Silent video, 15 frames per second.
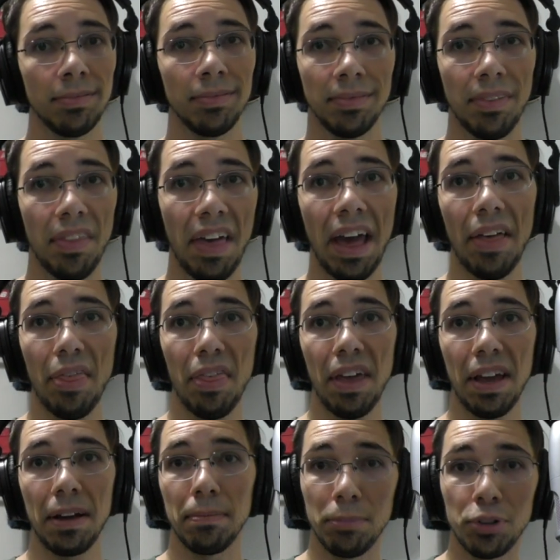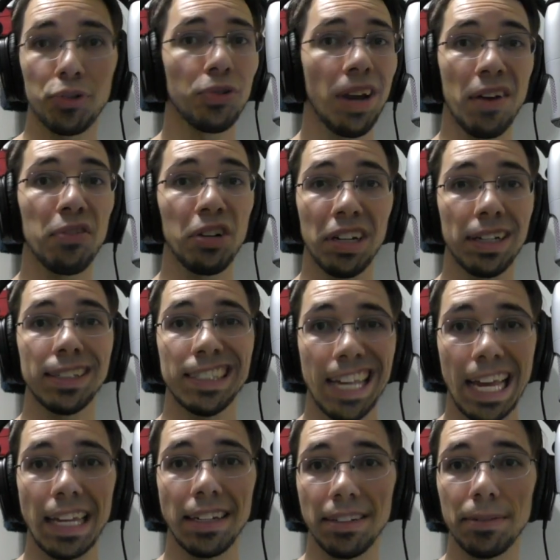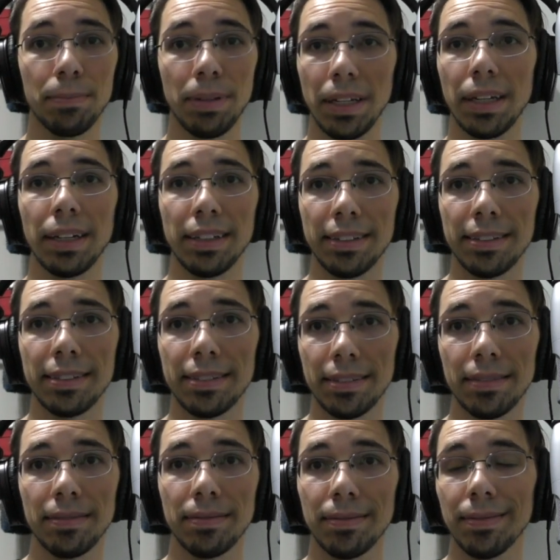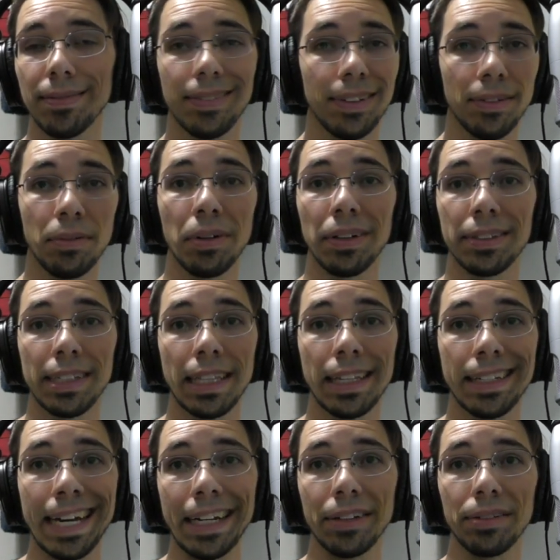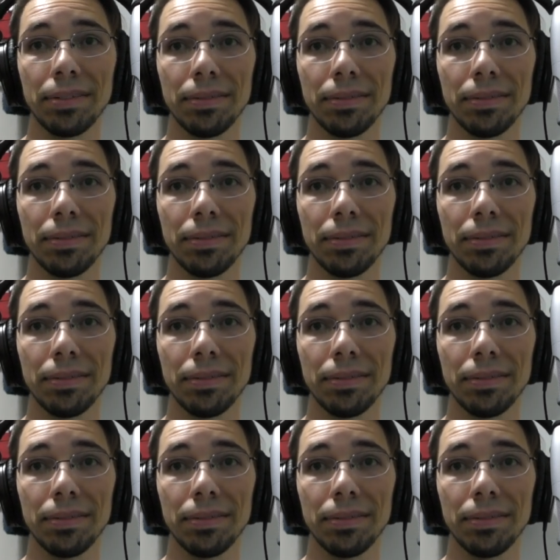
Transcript: that thing, which we're never going to send because, well, it's in the title.